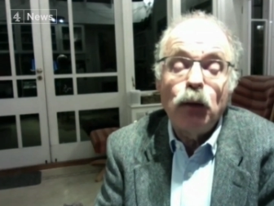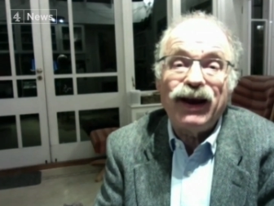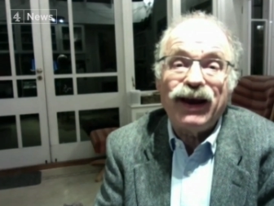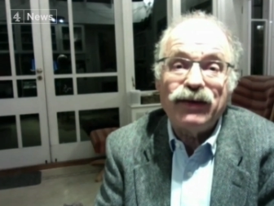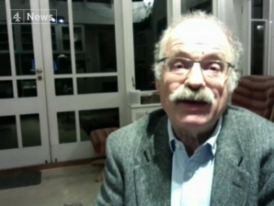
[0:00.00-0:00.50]

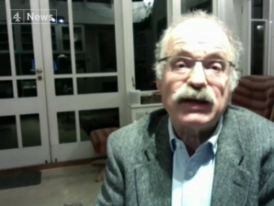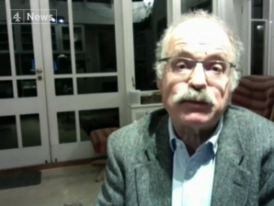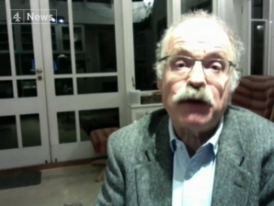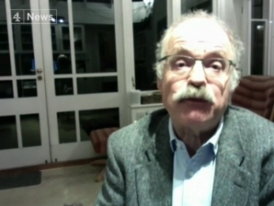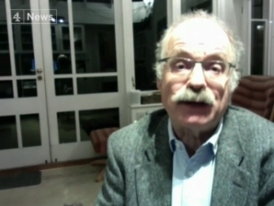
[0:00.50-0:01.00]
Well, I think it's
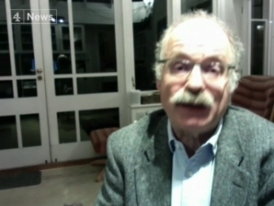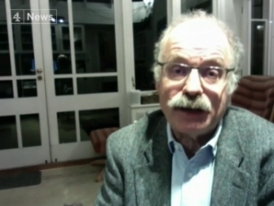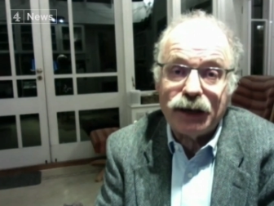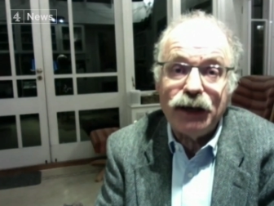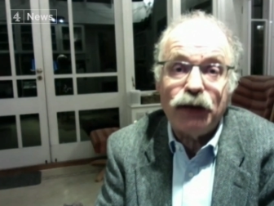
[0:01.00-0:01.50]
perfectly
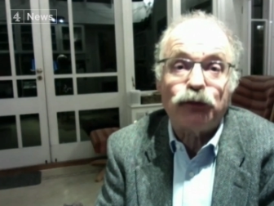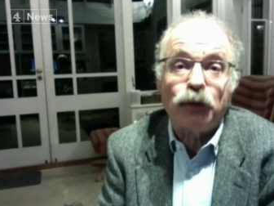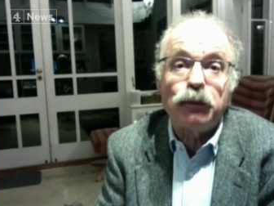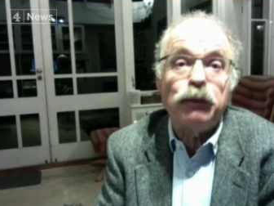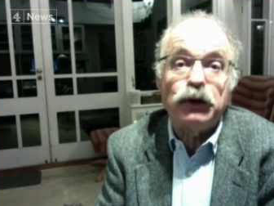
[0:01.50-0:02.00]
clear
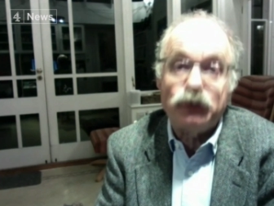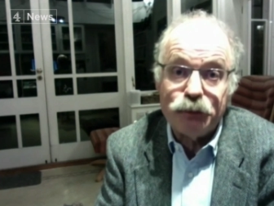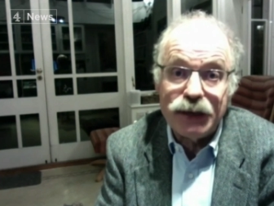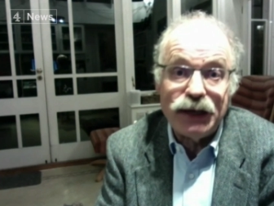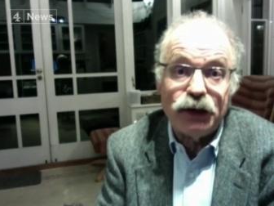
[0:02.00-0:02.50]
from the
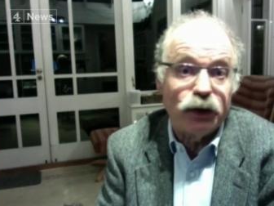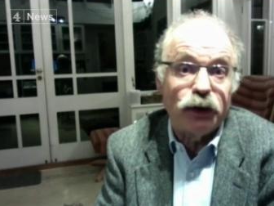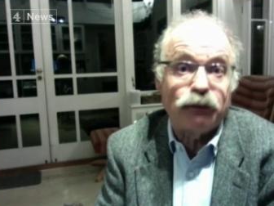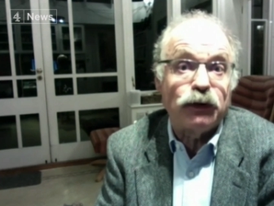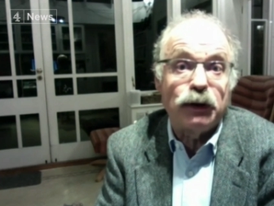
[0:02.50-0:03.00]
demeanour
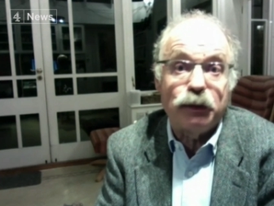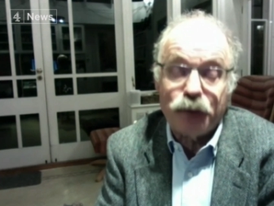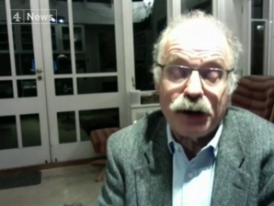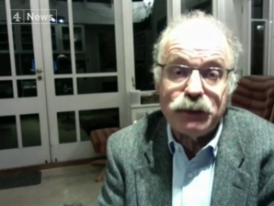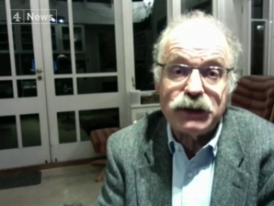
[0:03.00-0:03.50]
of the
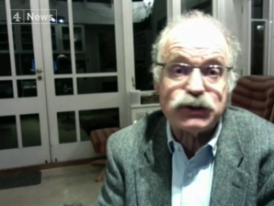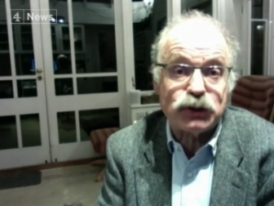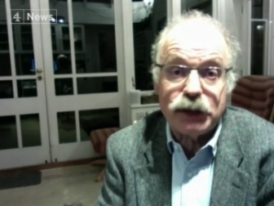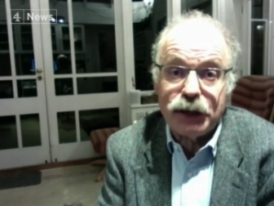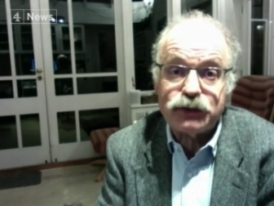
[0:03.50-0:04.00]
prime minister
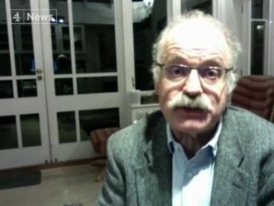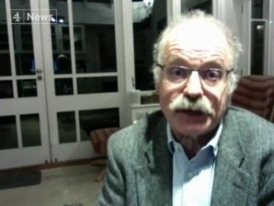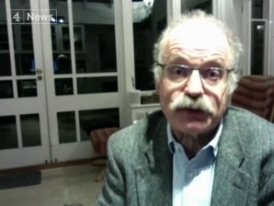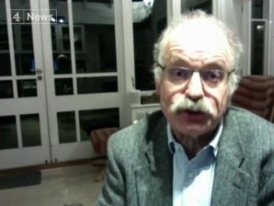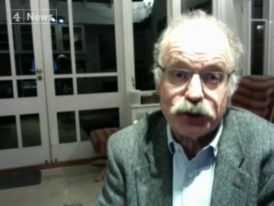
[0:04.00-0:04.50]
and the health
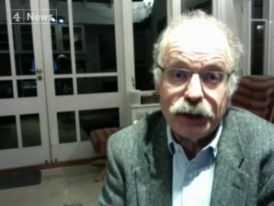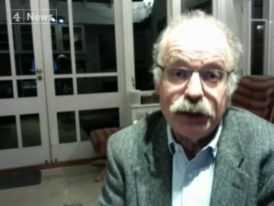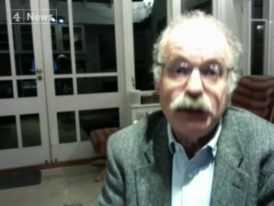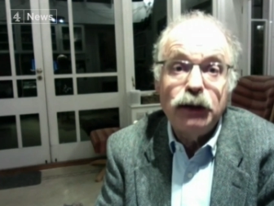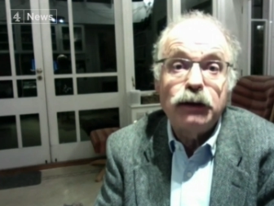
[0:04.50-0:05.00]
secretary